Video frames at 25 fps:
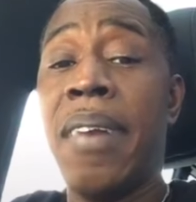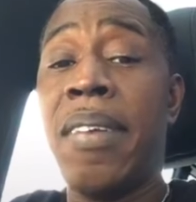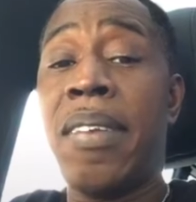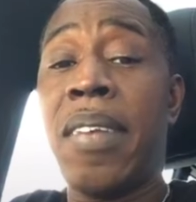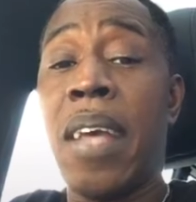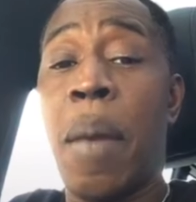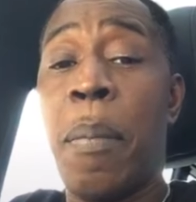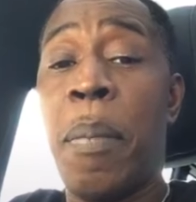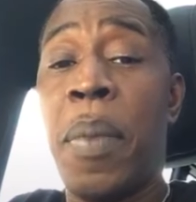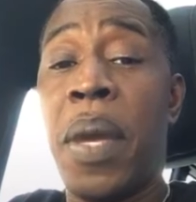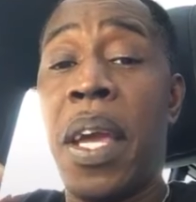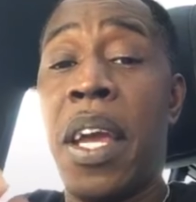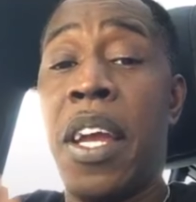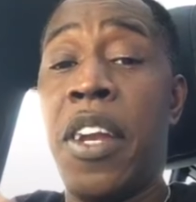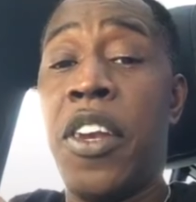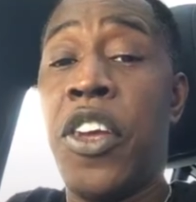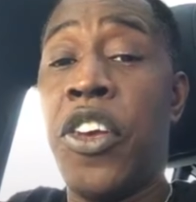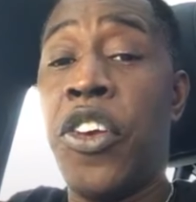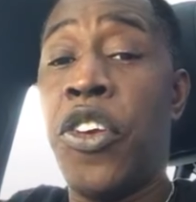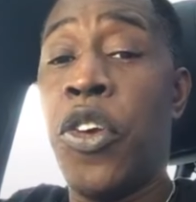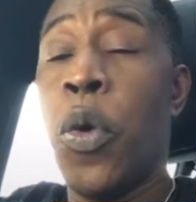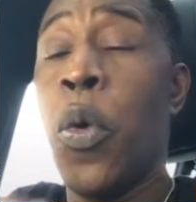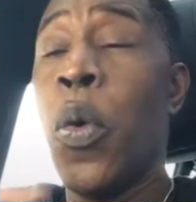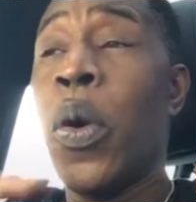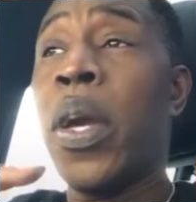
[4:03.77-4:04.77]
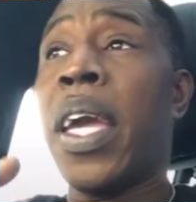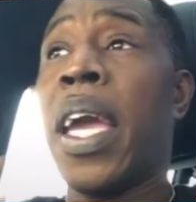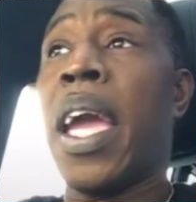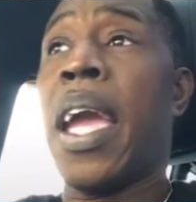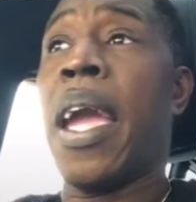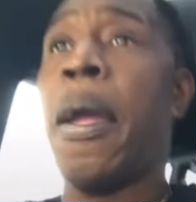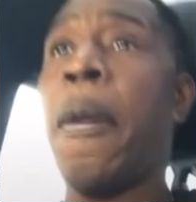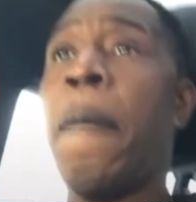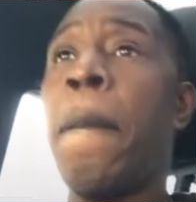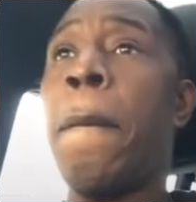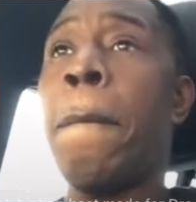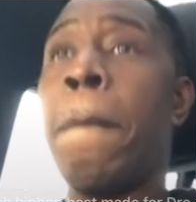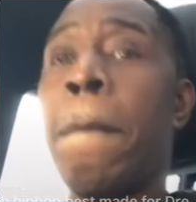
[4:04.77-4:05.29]
anthem in the
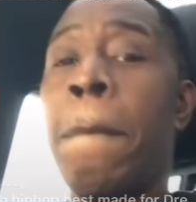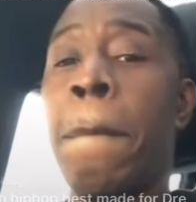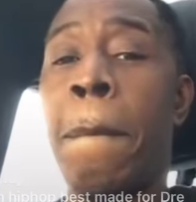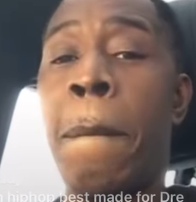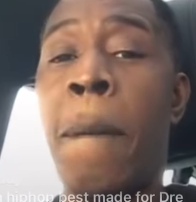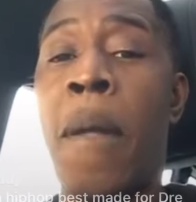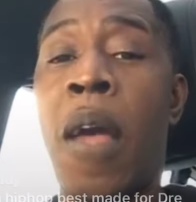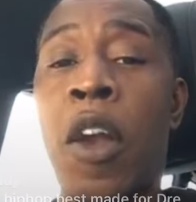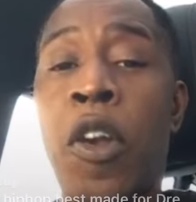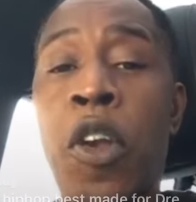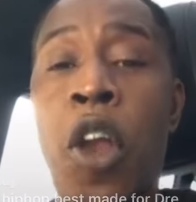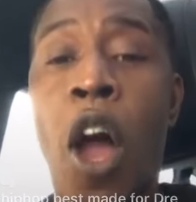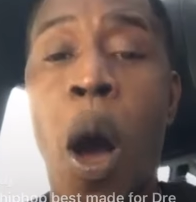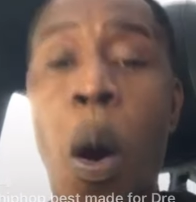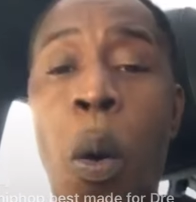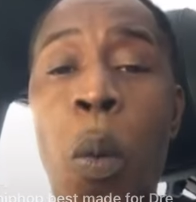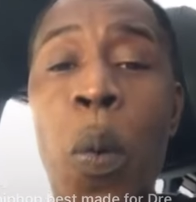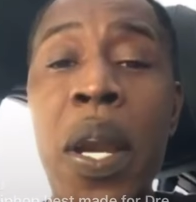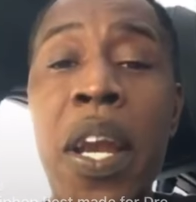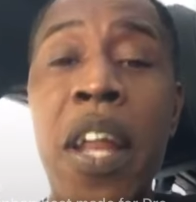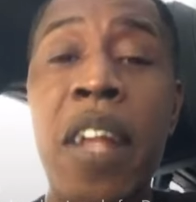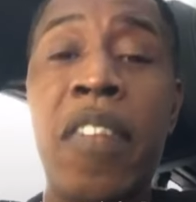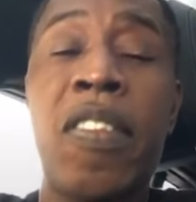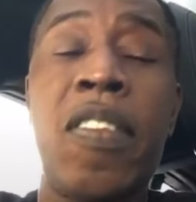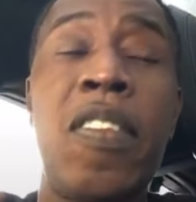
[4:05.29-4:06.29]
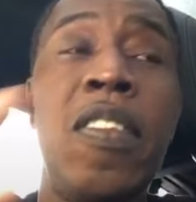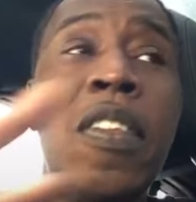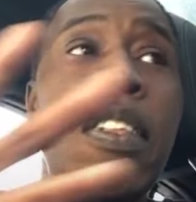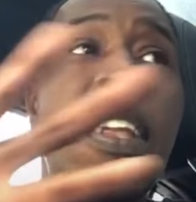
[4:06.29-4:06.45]
UK. Now with